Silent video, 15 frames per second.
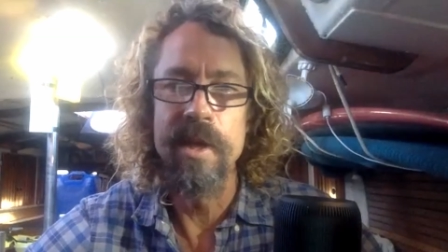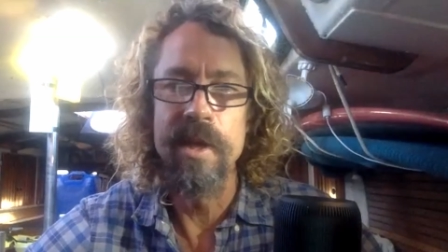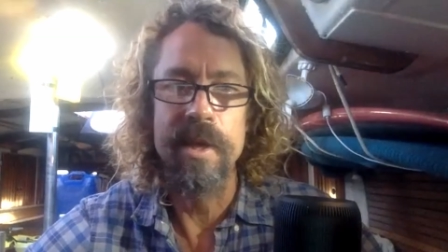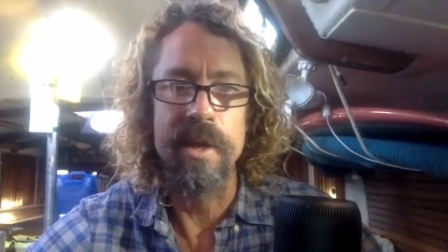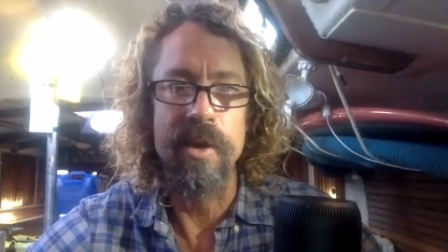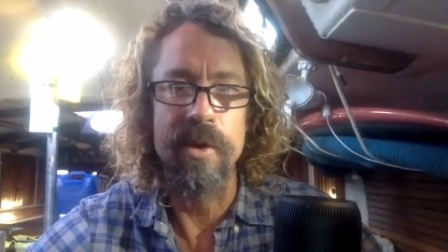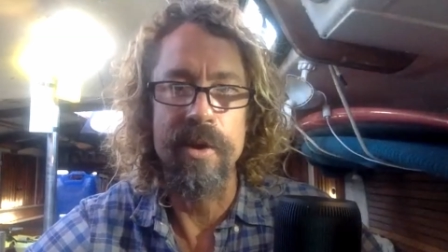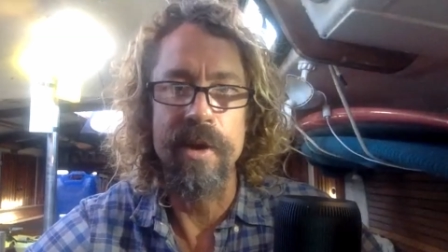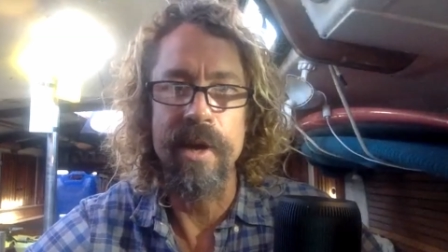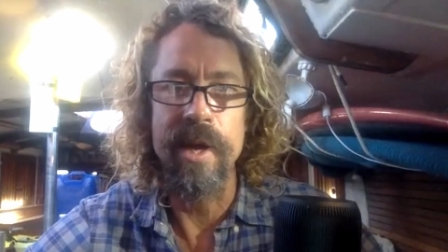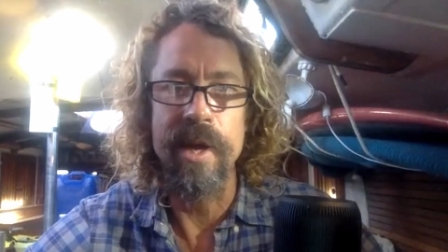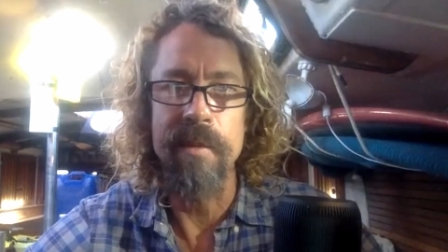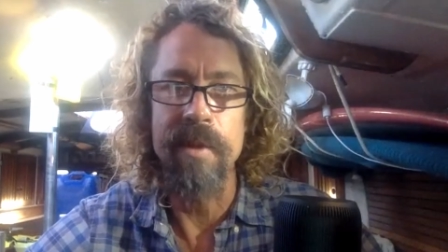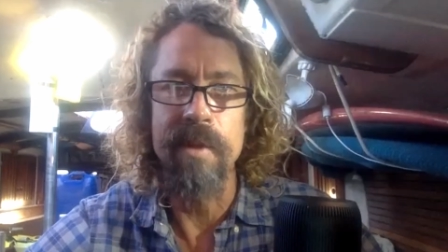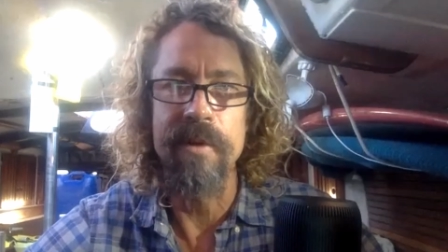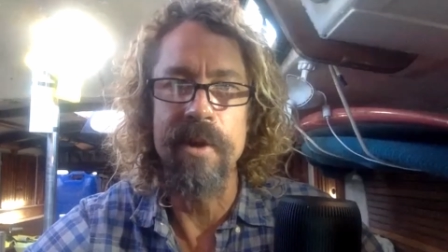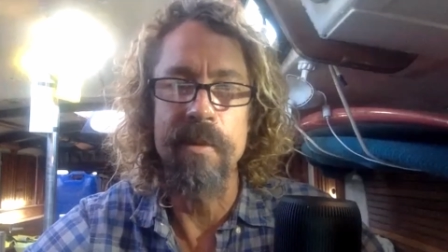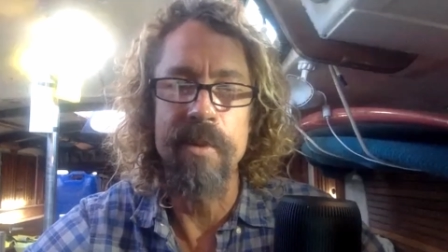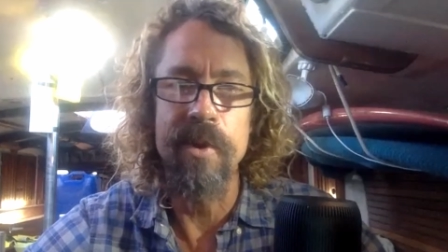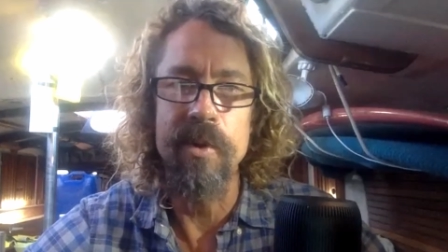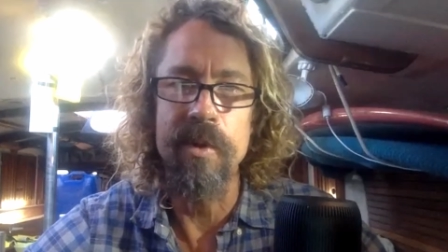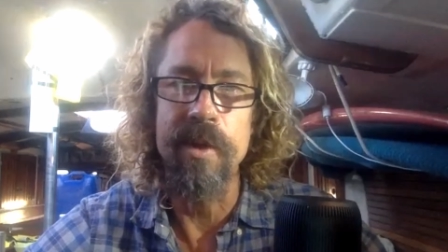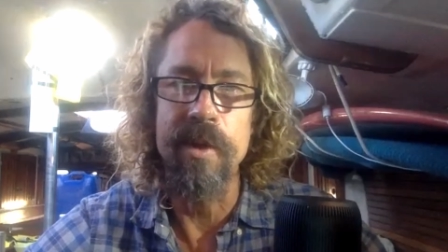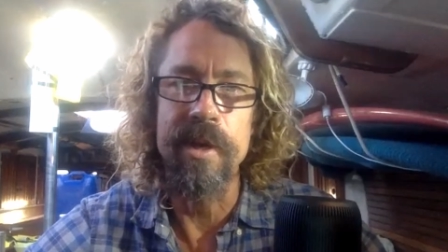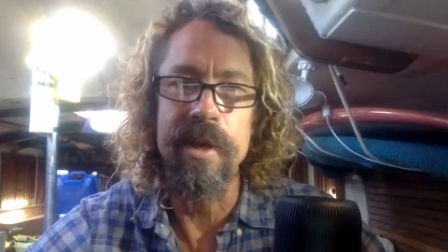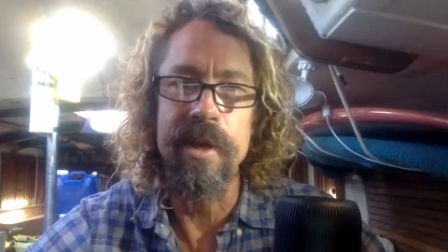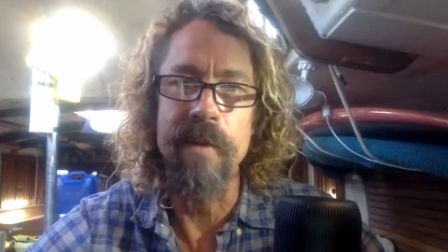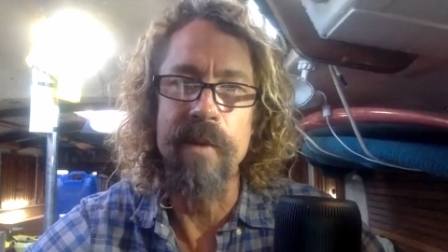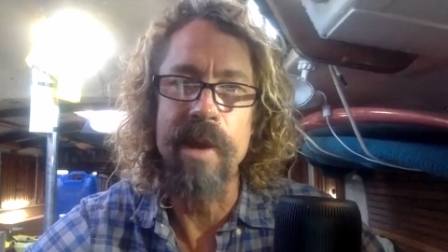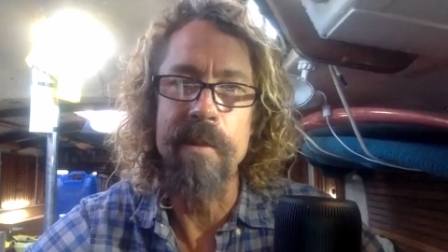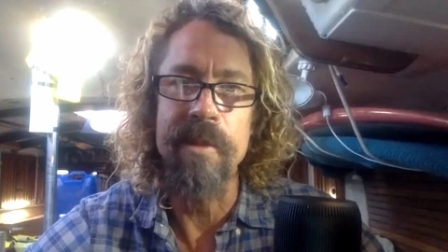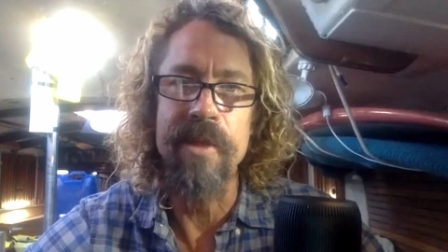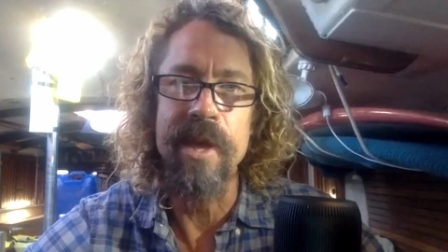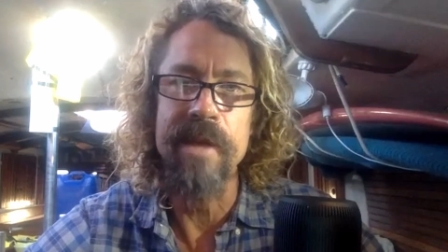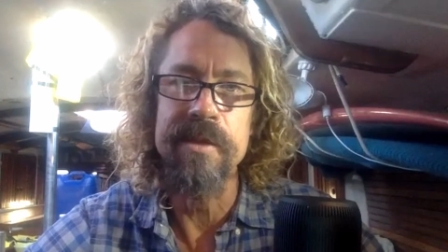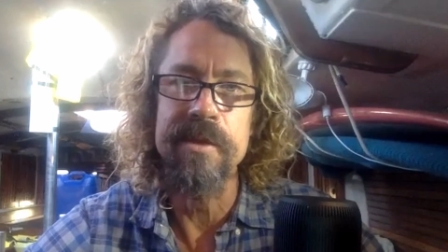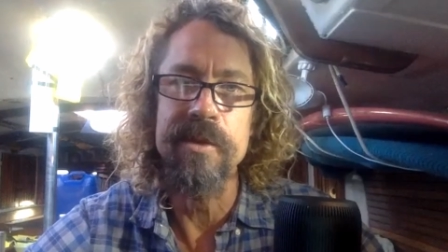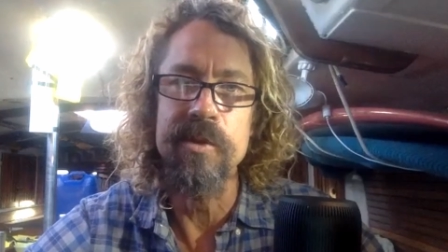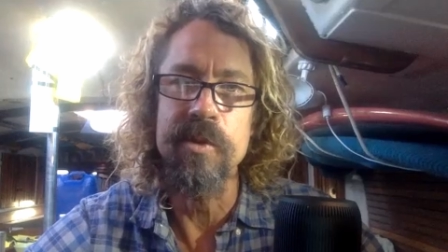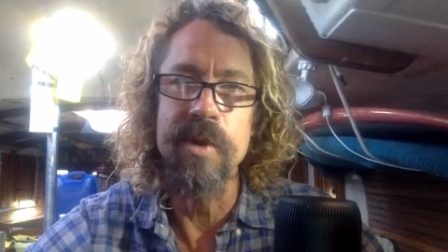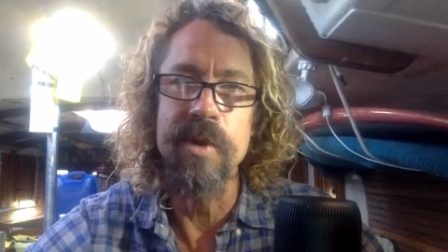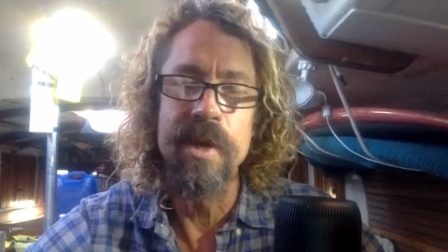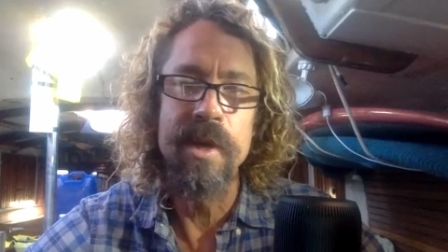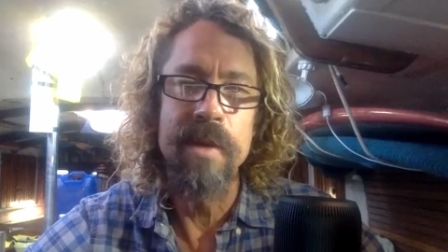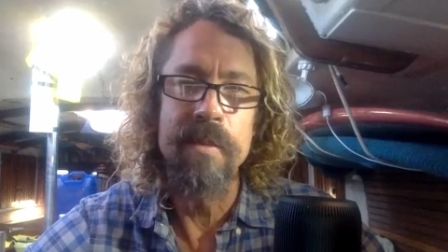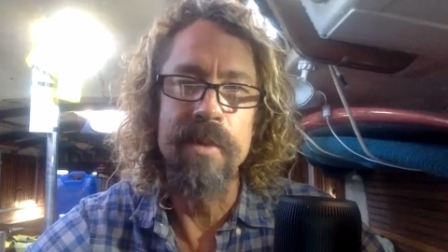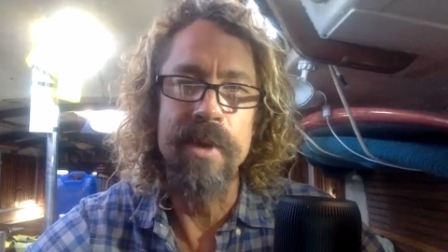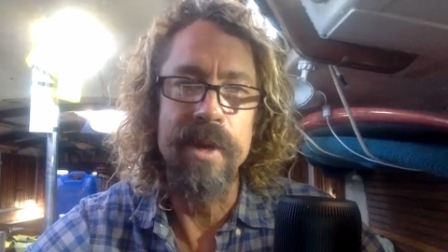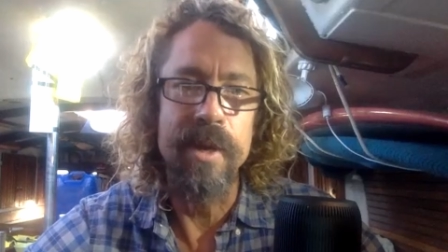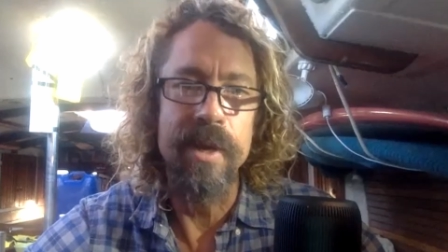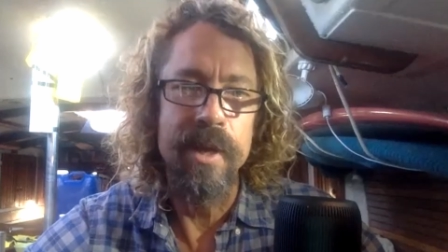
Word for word: you know here i am living on a boat like i ran with that too but